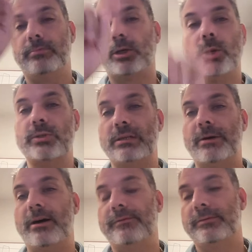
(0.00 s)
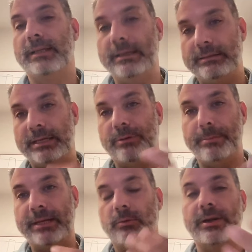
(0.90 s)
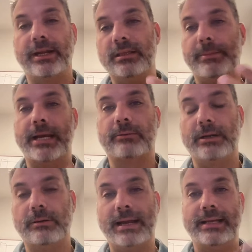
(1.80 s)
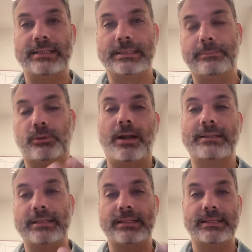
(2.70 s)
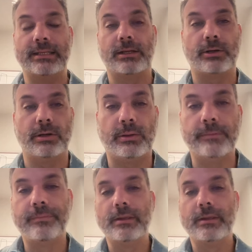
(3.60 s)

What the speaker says: close them off. They remain running in the background as processes in the kernel.